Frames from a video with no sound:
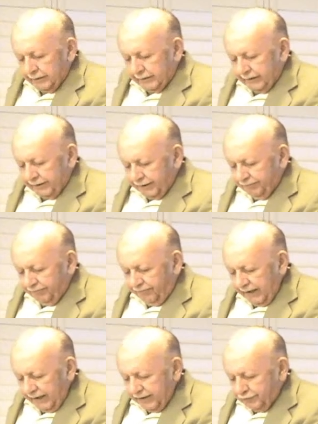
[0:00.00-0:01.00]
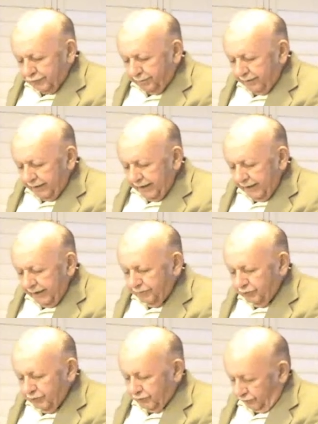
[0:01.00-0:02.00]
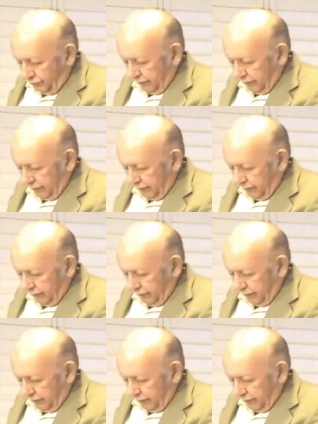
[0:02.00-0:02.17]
the reflex behaviors